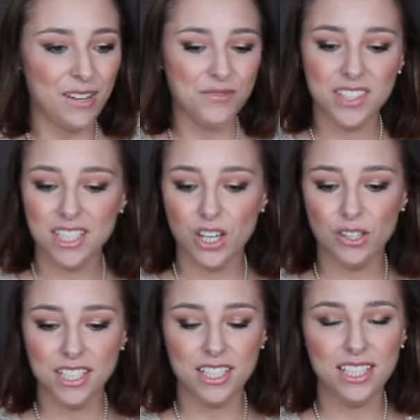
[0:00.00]

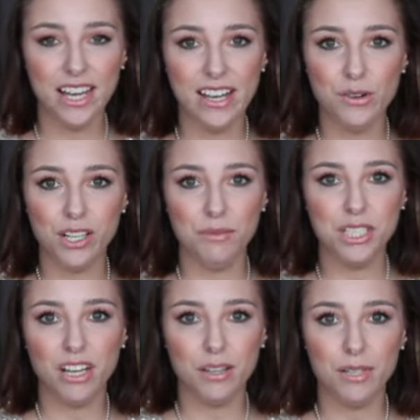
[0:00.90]
So today we're going to be
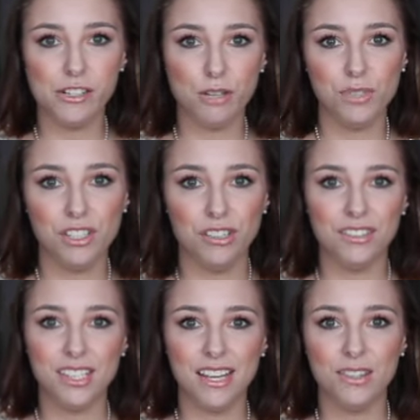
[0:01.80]
talking about
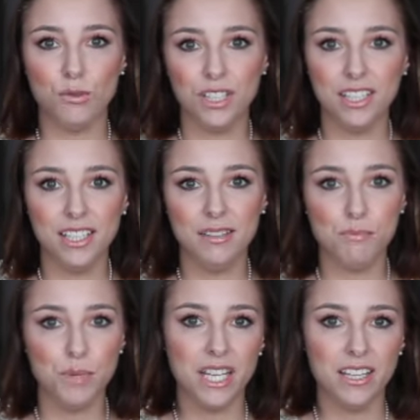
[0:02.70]
gemstones, and the really
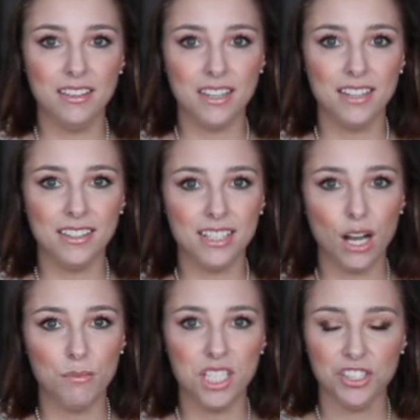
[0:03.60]
big thing that
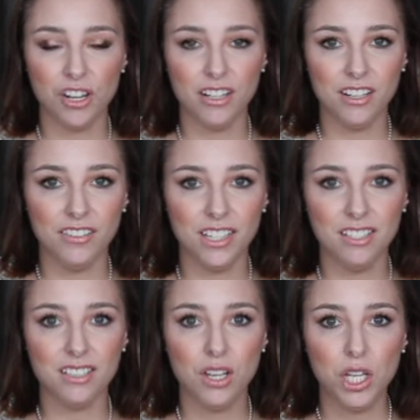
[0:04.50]
got me started on
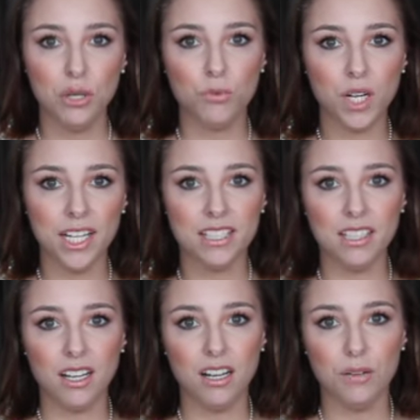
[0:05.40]
this
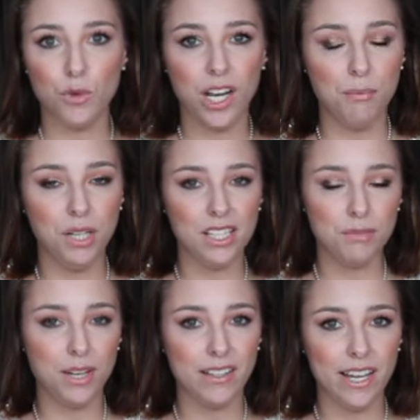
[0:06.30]
was when I
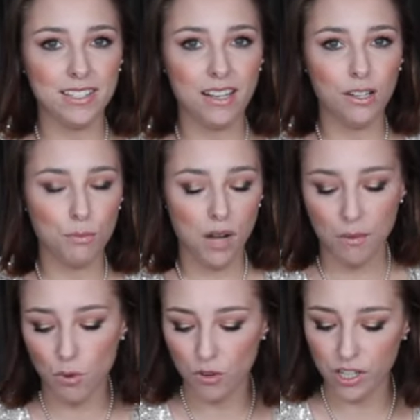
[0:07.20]
placed my last
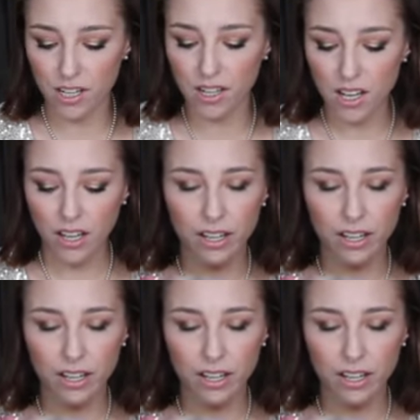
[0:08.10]
Colourpop order.